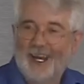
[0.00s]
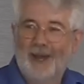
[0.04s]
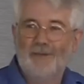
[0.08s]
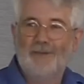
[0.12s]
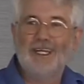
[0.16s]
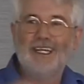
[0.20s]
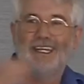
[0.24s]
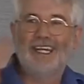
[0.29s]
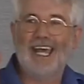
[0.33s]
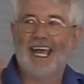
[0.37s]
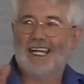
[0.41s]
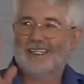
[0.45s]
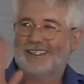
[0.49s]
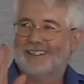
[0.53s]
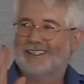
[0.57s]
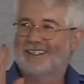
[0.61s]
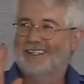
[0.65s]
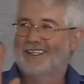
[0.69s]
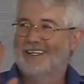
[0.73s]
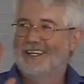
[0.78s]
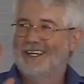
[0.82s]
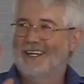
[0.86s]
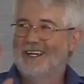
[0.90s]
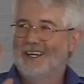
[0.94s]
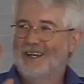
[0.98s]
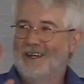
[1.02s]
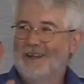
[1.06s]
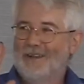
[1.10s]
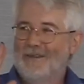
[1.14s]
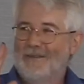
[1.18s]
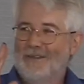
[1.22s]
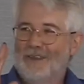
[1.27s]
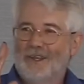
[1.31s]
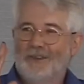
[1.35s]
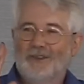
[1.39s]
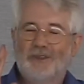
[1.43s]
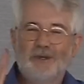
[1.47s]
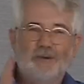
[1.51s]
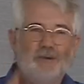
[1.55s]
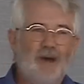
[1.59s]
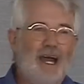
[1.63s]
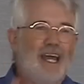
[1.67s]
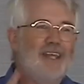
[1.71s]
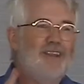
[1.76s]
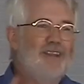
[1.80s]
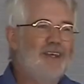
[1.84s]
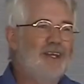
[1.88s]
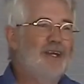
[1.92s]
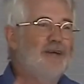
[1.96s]
I mean, that's the
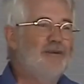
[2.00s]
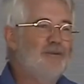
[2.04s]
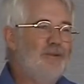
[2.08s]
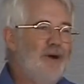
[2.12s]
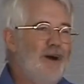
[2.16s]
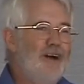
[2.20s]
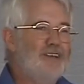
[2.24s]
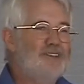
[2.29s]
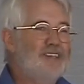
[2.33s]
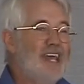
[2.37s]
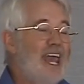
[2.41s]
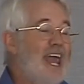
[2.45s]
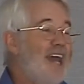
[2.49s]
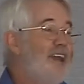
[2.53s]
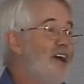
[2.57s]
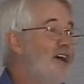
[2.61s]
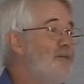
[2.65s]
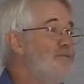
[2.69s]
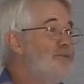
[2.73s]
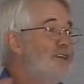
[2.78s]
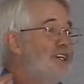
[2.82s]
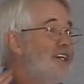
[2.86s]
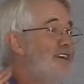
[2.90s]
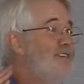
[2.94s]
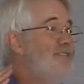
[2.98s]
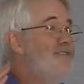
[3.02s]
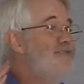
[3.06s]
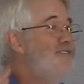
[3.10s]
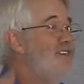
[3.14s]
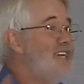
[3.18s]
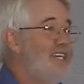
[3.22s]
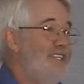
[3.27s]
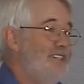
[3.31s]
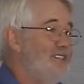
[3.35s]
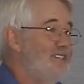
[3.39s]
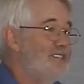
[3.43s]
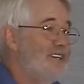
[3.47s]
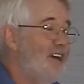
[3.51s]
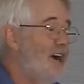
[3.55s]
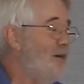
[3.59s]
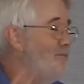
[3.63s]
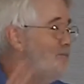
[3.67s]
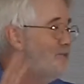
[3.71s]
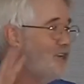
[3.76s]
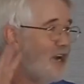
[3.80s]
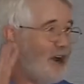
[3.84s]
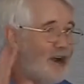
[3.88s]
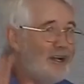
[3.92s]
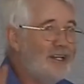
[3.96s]
way that it was. And I'm convinced, I'm
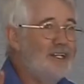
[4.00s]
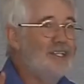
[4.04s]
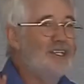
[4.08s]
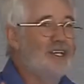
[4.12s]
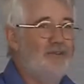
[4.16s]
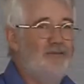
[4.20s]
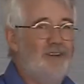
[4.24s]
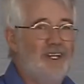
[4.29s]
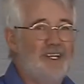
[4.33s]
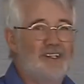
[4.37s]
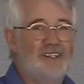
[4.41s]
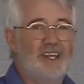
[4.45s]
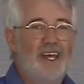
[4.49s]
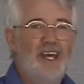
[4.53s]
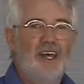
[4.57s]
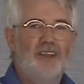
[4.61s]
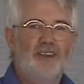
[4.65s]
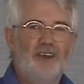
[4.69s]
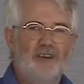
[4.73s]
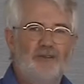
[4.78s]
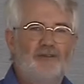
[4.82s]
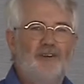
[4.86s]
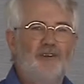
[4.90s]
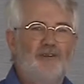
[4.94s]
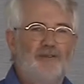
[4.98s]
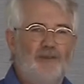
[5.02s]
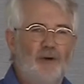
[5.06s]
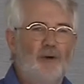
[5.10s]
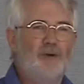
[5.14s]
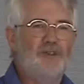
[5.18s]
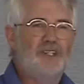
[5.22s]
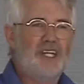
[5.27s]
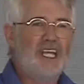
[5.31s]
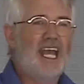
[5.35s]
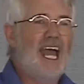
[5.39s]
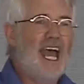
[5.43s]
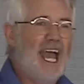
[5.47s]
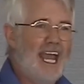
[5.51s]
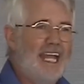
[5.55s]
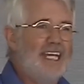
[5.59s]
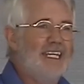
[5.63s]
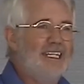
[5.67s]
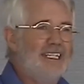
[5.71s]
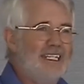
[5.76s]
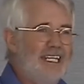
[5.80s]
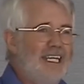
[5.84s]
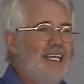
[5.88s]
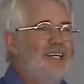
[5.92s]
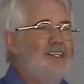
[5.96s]
totally convinced, that for
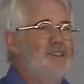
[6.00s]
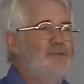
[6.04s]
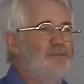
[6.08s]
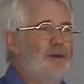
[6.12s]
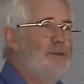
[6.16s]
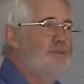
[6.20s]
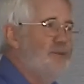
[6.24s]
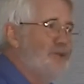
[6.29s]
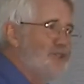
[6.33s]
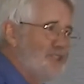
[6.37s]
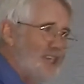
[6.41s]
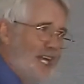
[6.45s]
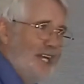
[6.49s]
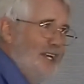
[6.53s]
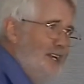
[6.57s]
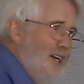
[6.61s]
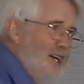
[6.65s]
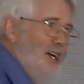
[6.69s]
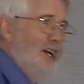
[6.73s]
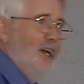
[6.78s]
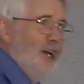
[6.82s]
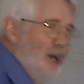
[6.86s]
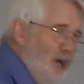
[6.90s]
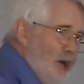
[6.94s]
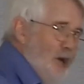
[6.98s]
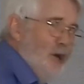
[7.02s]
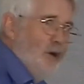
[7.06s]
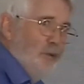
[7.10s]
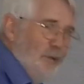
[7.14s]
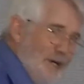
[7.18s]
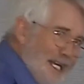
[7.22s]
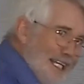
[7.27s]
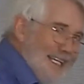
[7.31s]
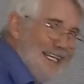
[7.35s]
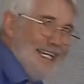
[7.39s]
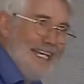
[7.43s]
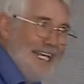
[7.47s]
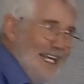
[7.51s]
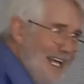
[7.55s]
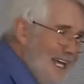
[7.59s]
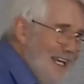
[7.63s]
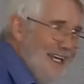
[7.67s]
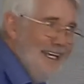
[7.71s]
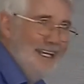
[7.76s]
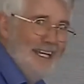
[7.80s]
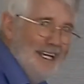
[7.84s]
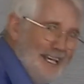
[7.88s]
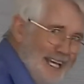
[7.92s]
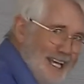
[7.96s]
48 years people said, really?
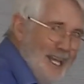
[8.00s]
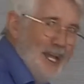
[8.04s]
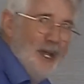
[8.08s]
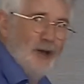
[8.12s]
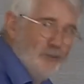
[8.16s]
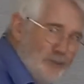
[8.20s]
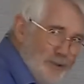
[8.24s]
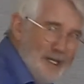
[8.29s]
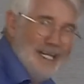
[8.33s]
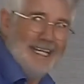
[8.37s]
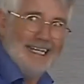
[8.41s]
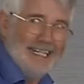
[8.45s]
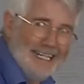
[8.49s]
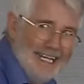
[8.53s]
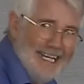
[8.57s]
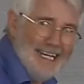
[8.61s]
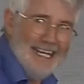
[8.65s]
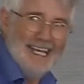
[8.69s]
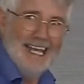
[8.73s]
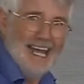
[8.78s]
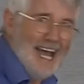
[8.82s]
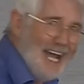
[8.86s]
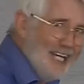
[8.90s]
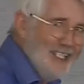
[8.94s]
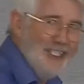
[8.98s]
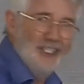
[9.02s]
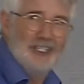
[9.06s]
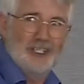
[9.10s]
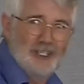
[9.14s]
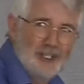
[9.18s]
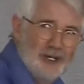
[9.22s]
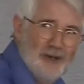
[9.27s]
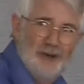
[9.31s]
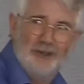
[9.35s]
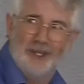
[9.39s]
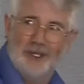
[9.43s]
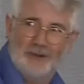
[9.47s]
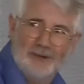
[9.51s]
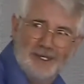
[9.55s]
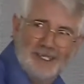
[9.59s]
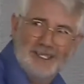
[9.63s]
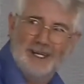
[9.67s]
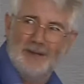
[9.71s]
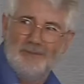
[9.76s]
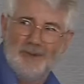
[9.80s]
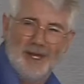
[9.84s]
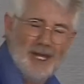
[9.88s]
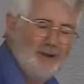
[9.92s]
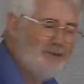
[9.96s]
Really? Are you sure there
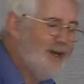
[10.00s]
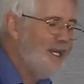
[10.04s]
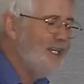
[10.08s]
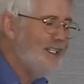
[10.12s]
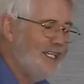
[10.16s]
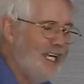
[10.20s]
isn't a better way?